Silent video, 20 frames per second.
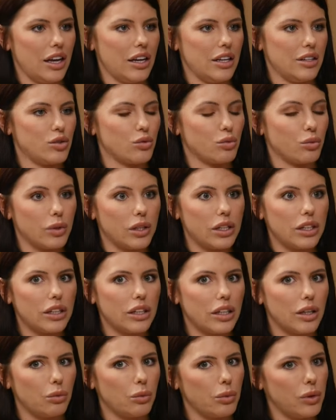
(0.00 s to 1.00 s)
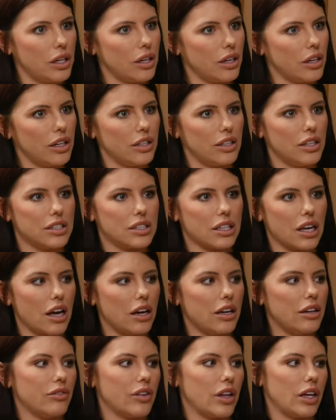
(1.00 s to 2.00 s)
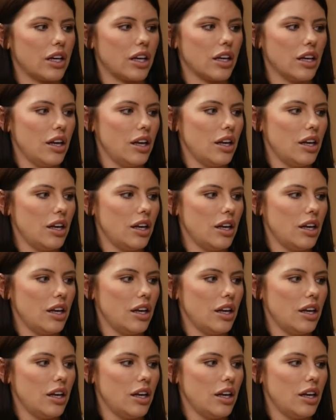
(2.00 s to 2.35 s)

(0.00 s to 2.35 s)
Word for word: And it's really weird. And it's kind of like,